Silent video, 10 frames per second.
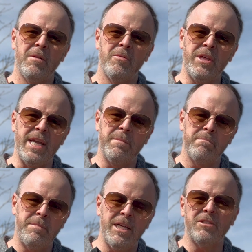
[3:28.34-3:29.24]
the
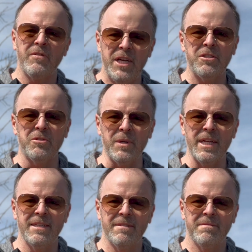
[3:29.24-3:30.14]
piece of
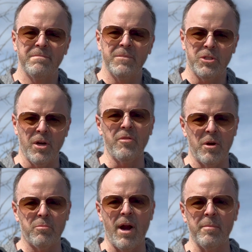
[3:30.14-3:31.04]
history that's on
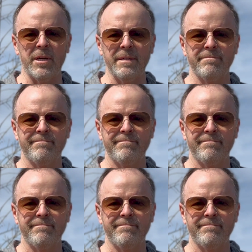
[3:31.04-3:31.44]
their property.